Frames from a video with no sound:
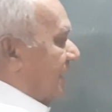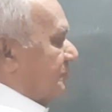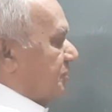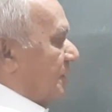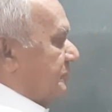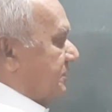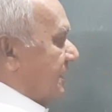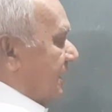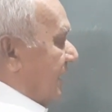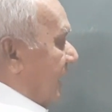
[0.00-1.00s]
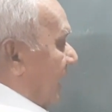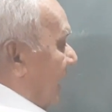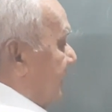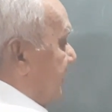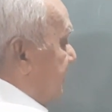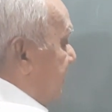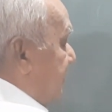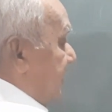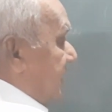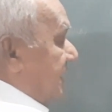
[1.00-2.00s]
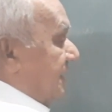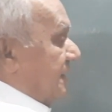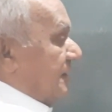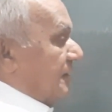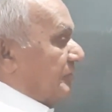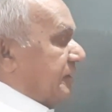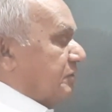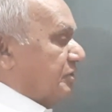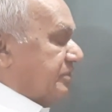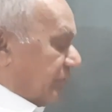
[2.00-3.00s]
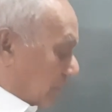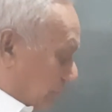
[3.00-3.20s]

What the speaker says: absorbs, and this is the frequency of the